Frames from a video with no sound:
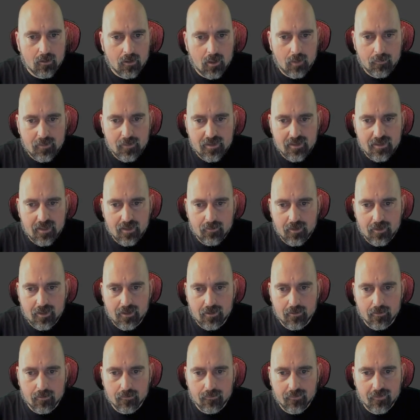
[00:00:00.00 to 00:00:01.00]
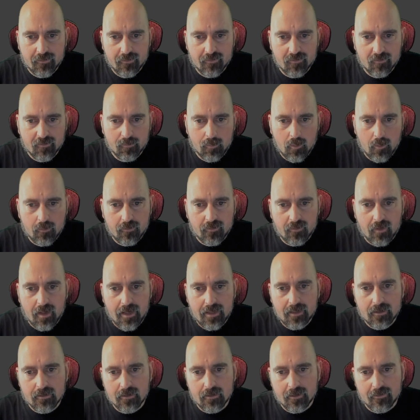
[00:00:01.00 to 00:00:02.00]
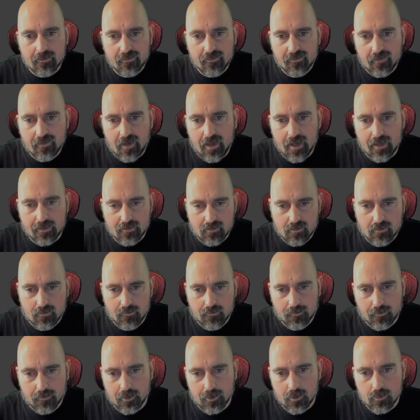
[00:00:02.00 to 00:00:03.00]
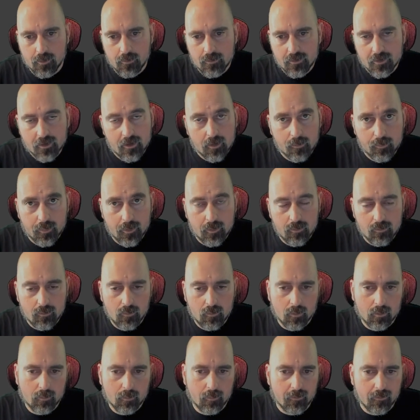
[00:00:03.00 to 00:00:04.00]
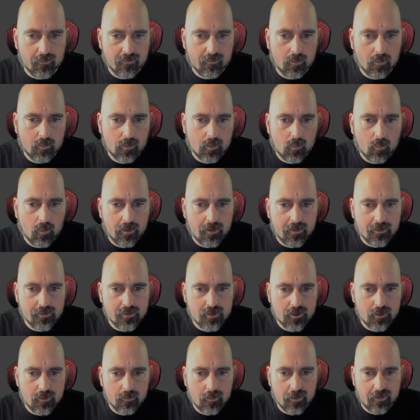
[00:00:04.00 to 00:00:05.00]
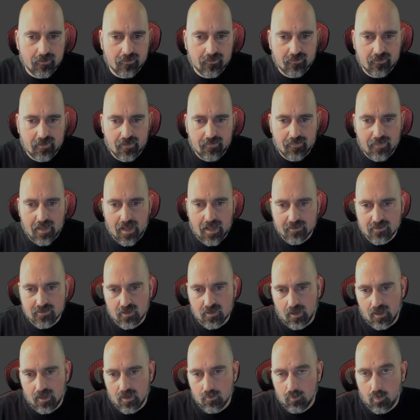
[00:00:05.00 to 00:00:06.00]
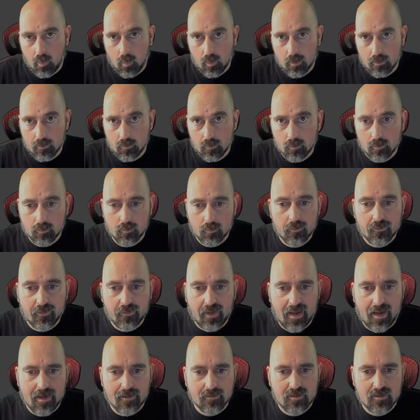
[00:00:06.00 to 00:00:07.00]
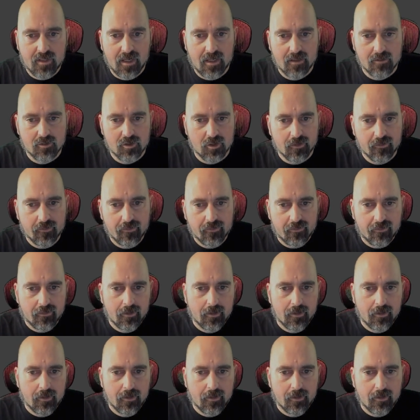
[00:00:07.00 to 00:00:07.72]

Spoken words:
Coming down here, this is most likely set for you to compute normals. What we want to do is set that to import normals and tangents.